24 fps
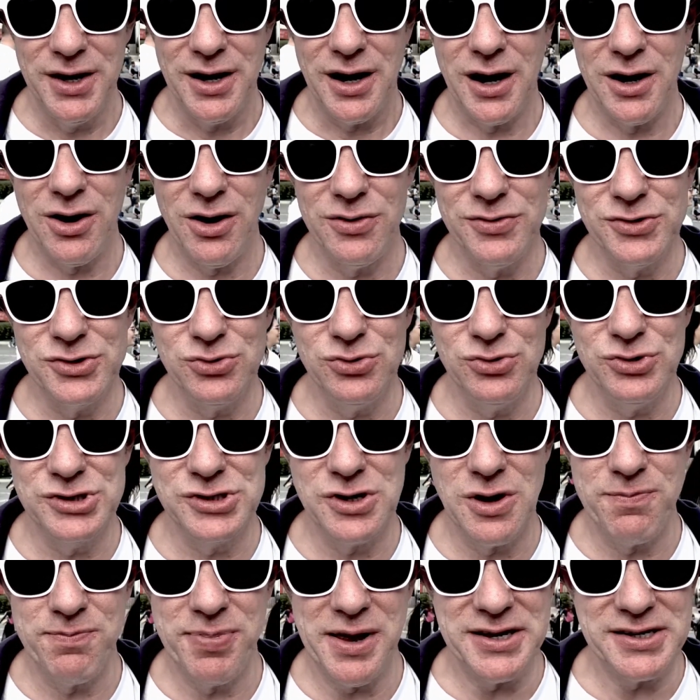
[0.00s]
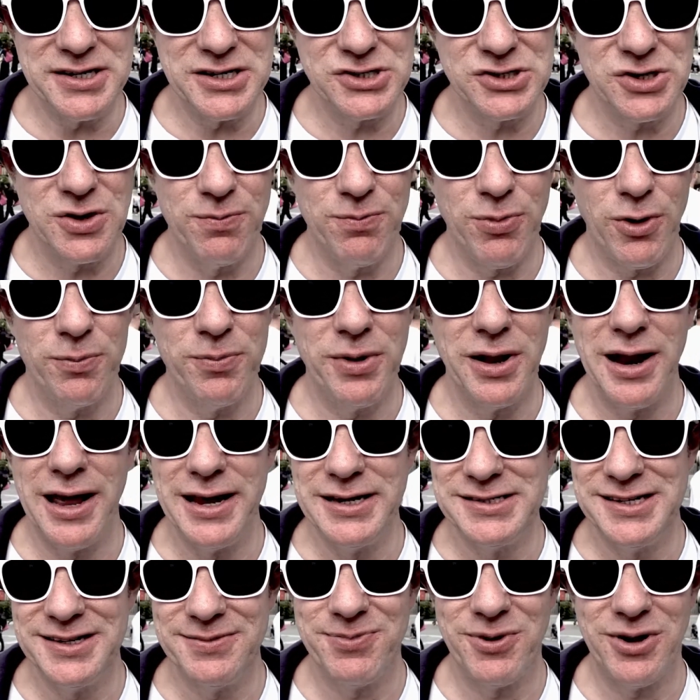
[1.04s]
And I was also a bit
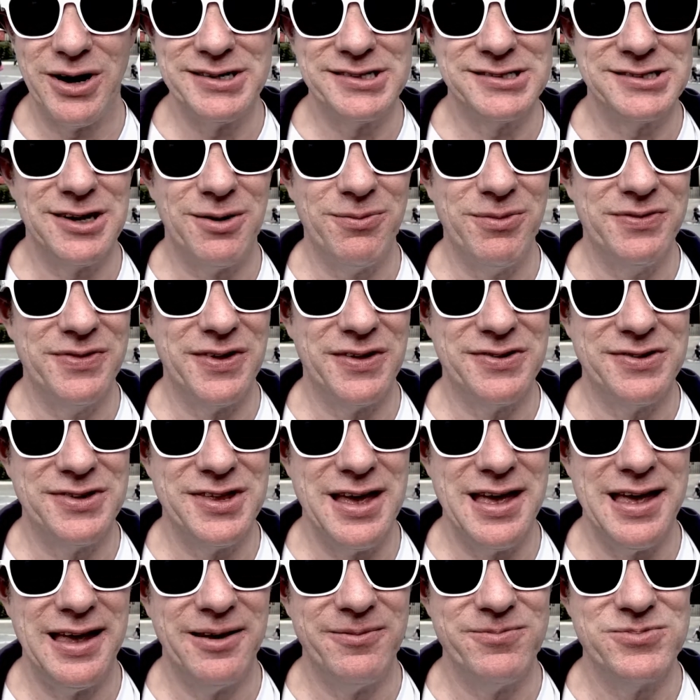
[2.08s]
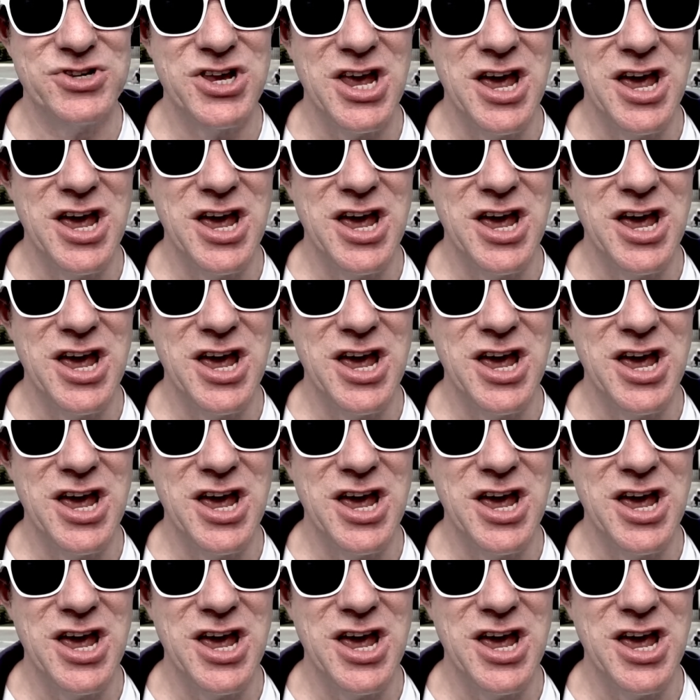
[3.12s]
discombobulated by some of the themes.